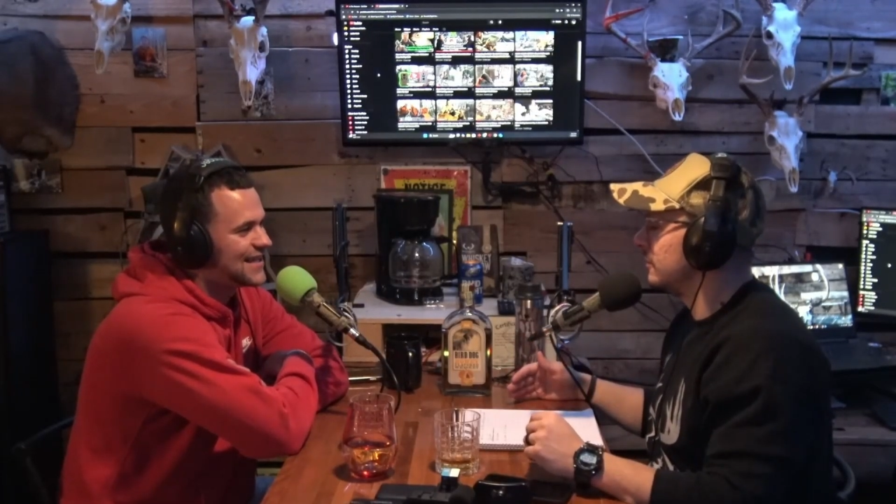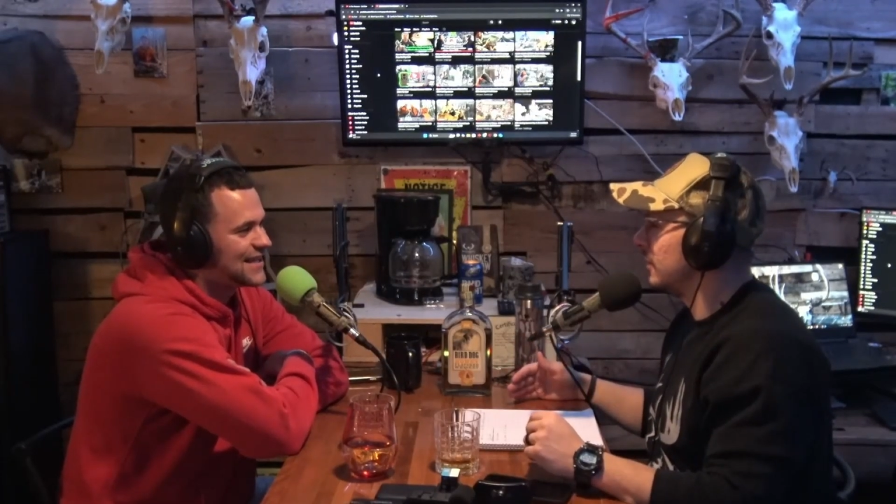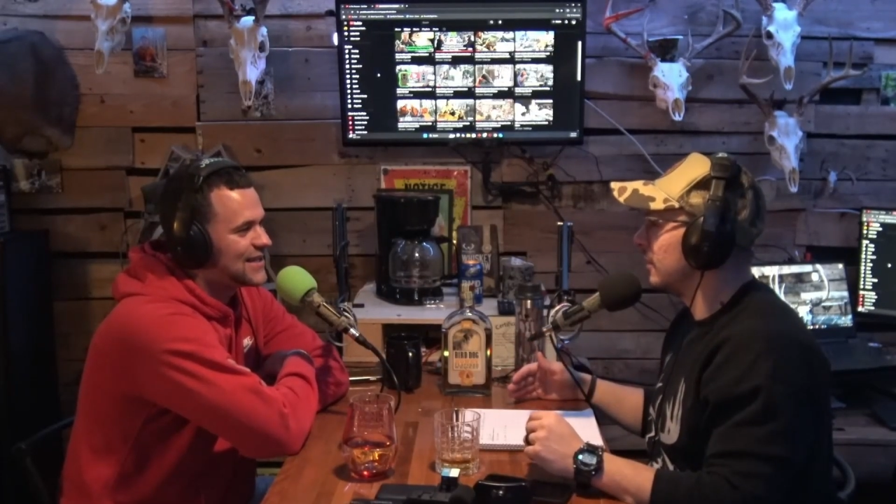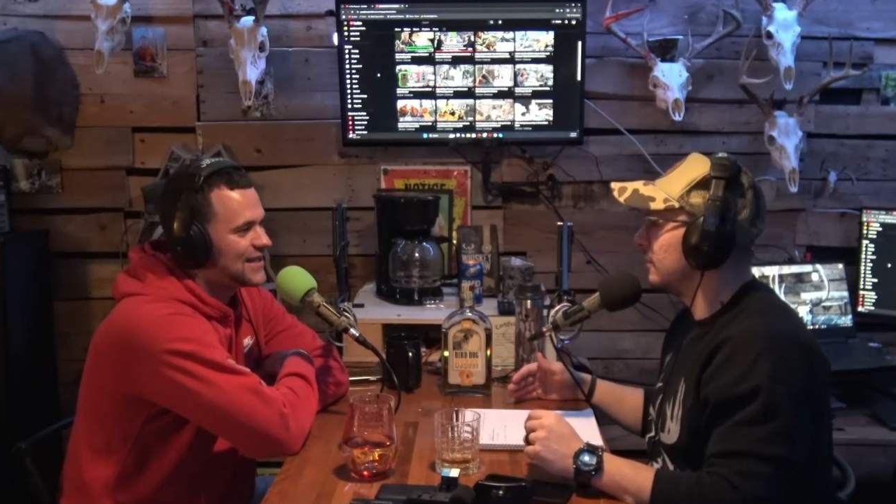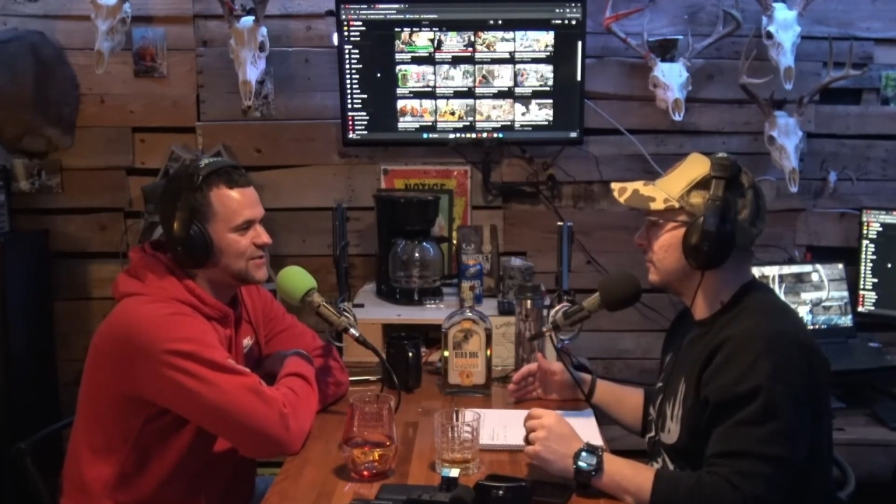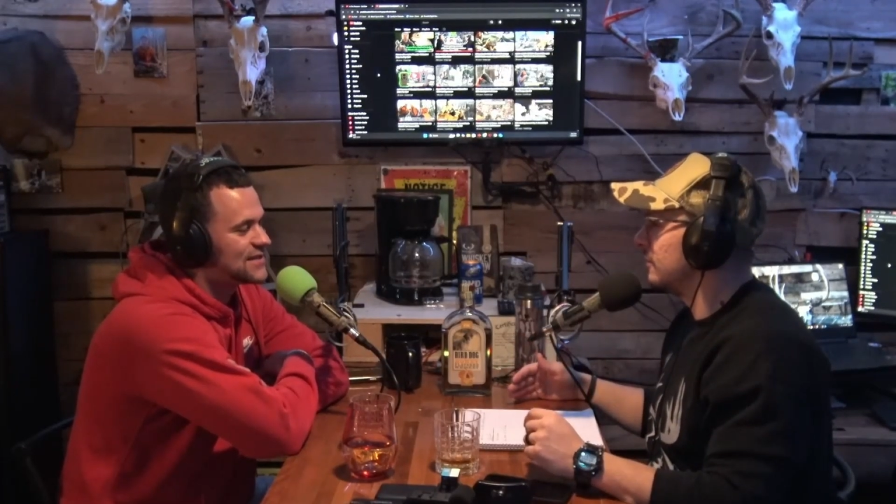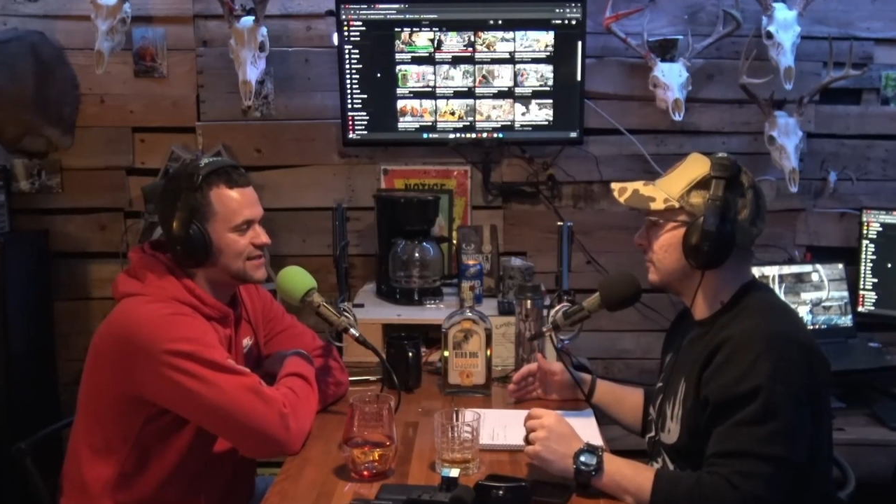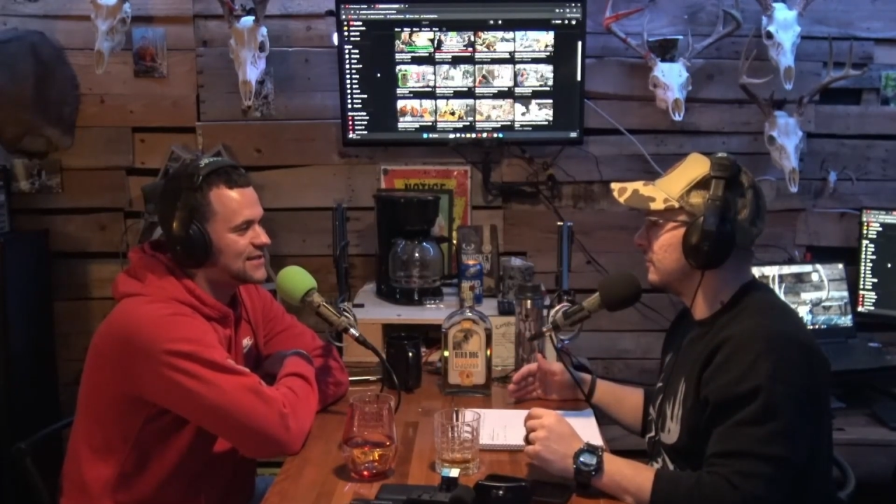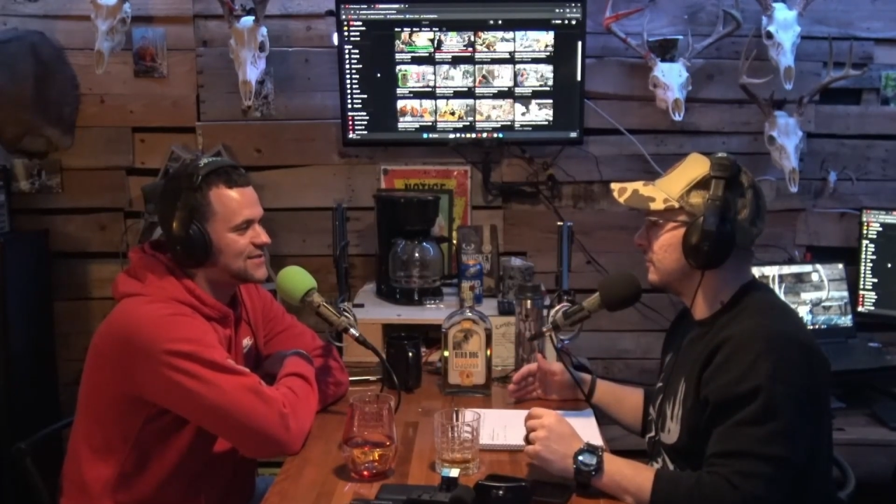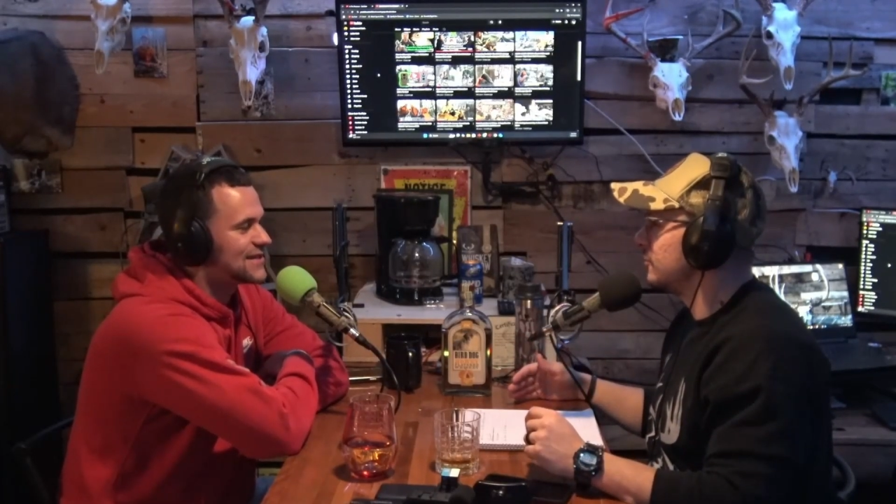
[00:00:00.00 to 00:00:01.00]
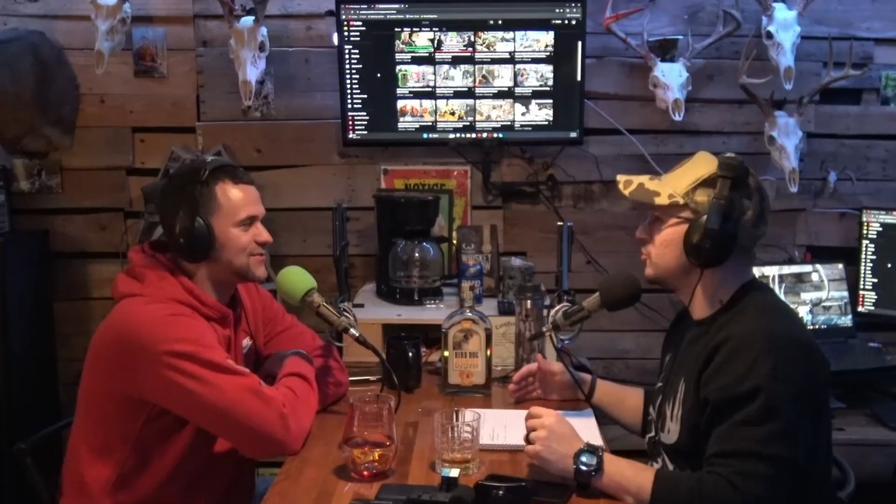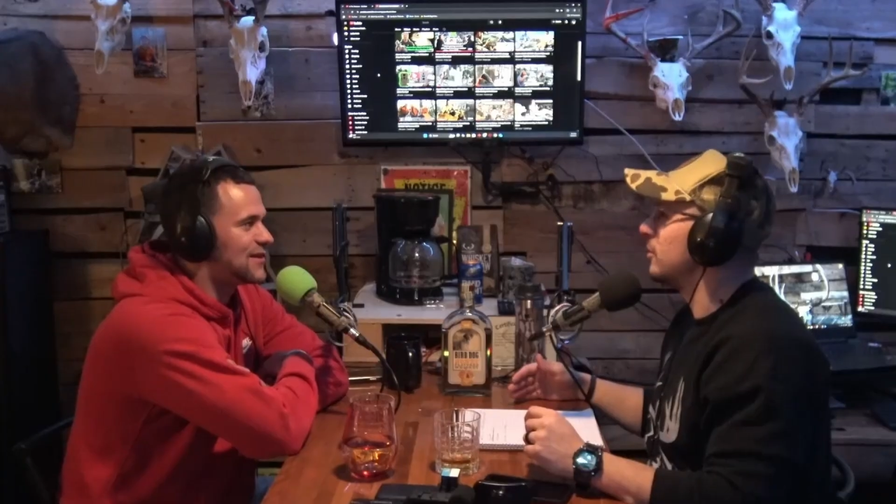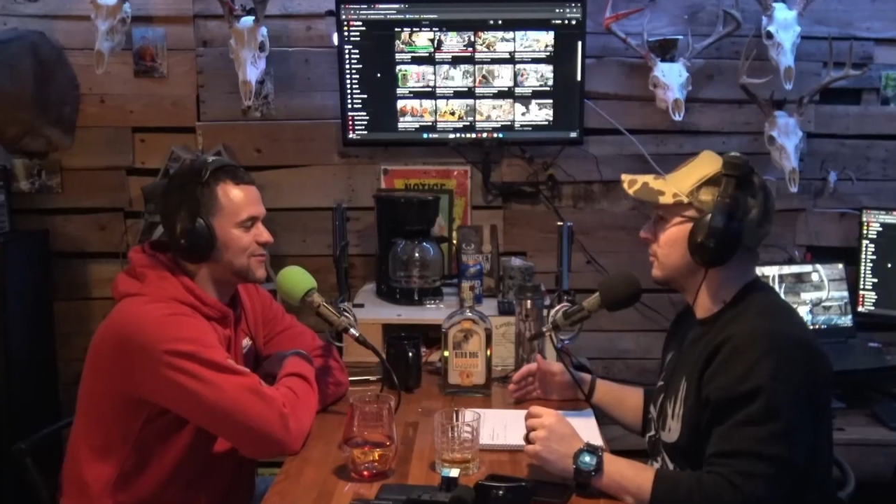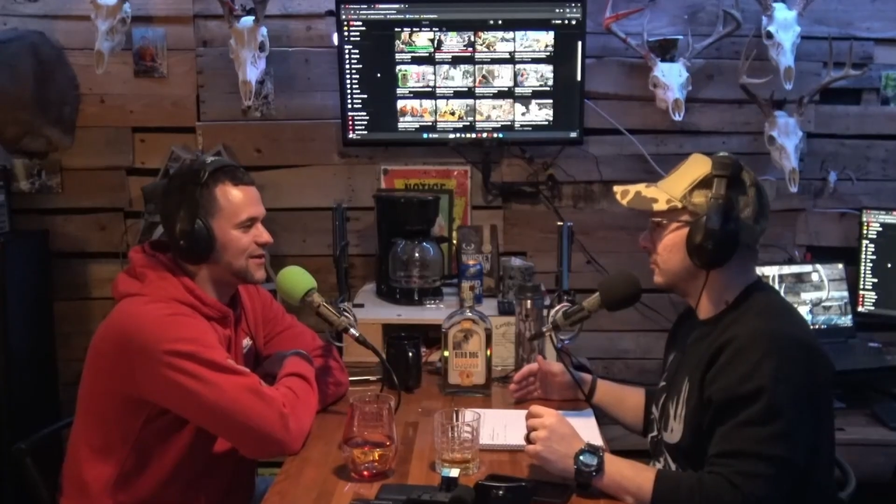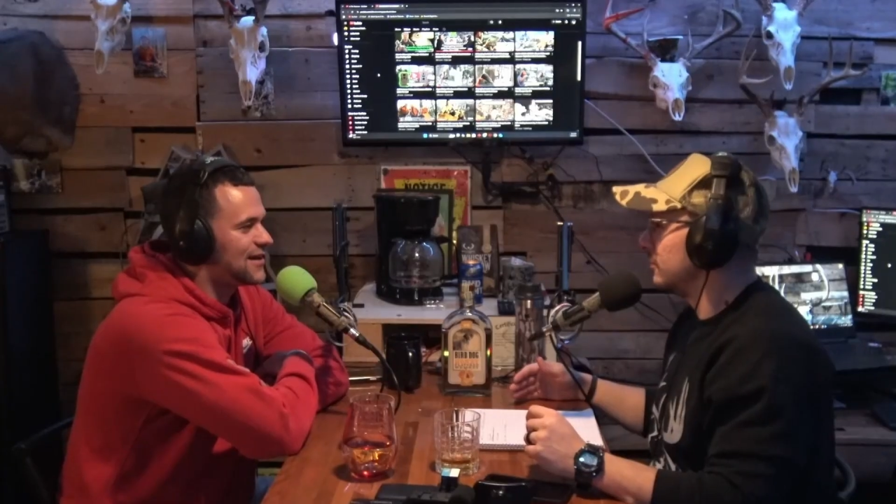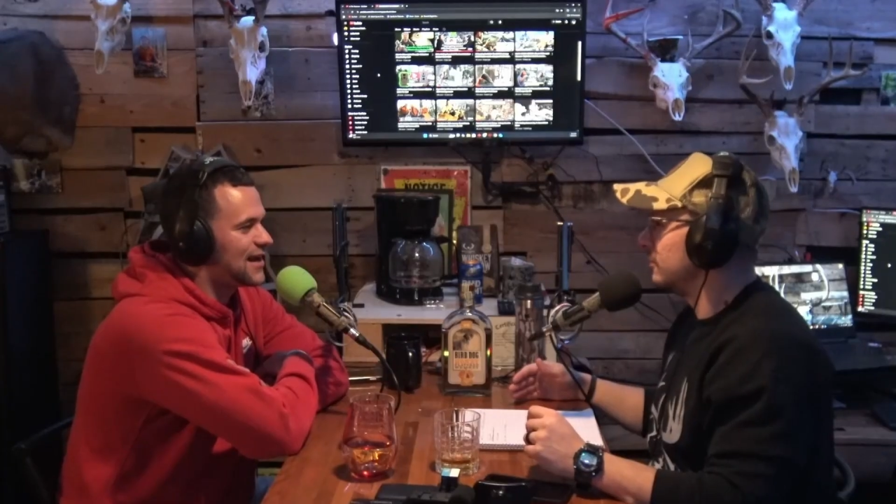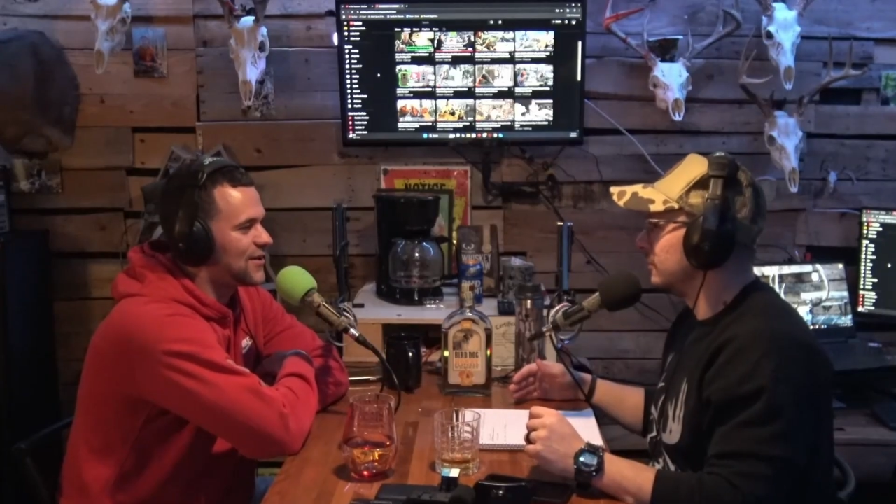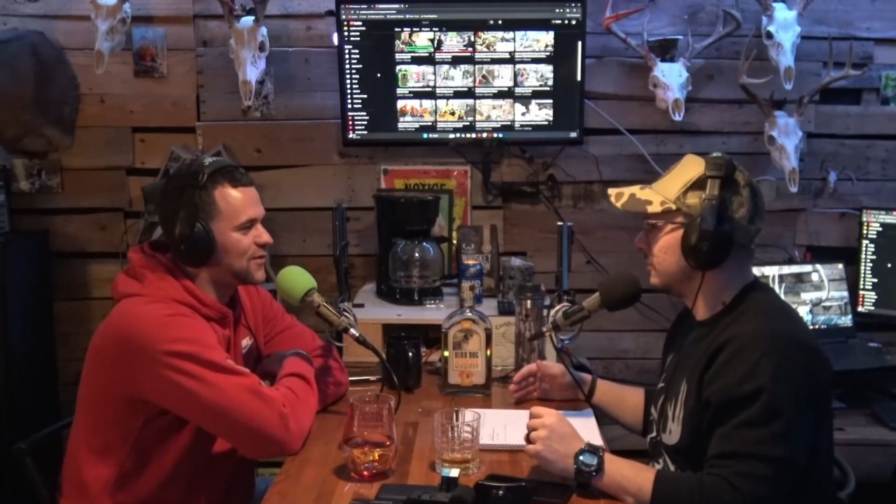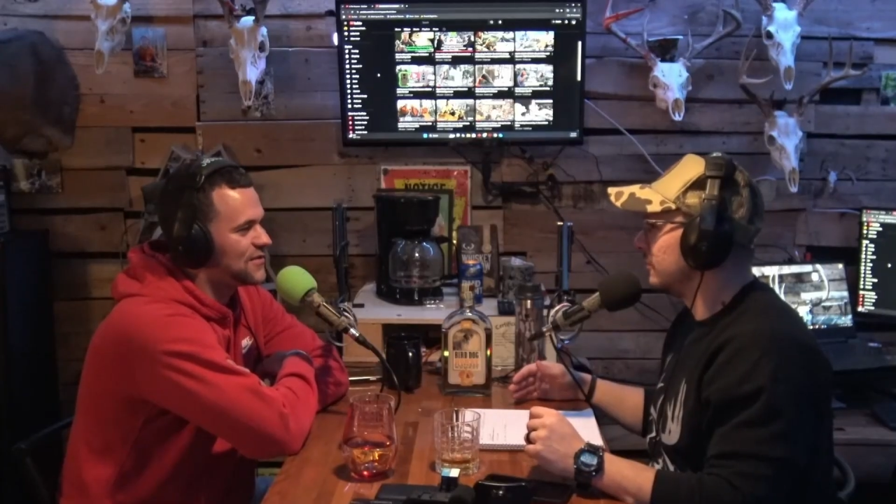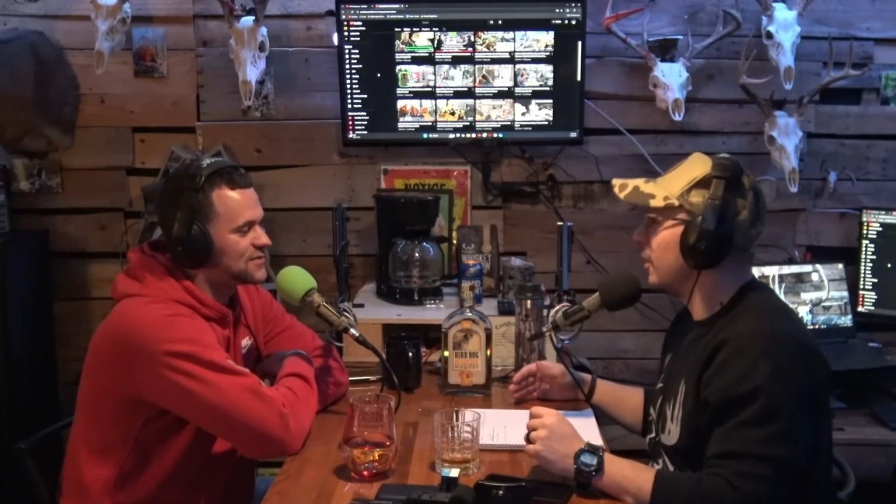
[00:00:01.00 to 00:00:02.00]
Yeah. He was 6th round 199. I
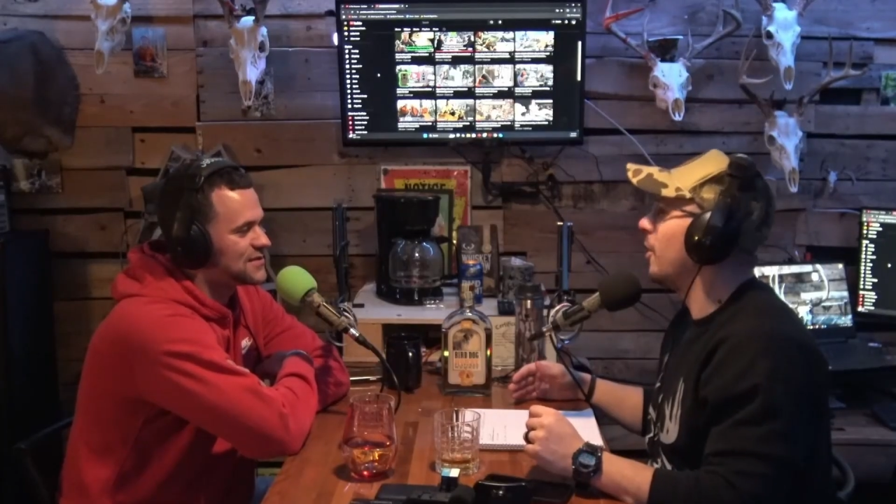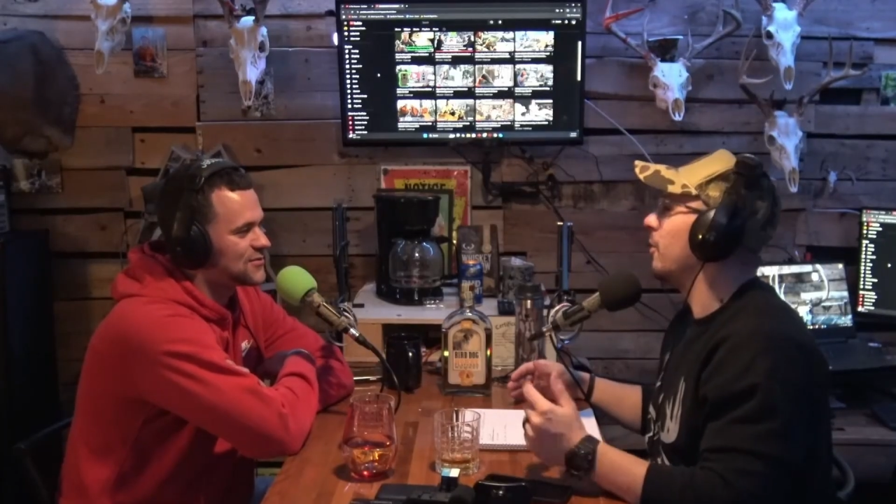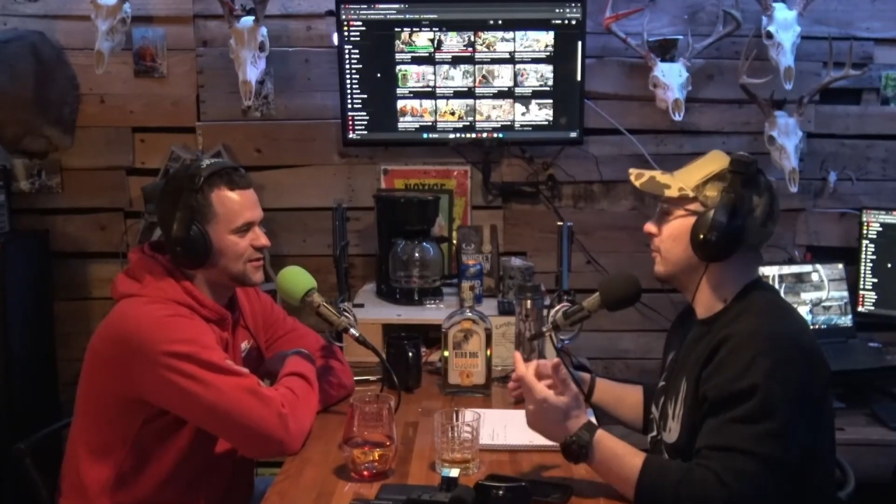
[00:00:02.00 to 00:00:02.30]
don't know if he was Mr.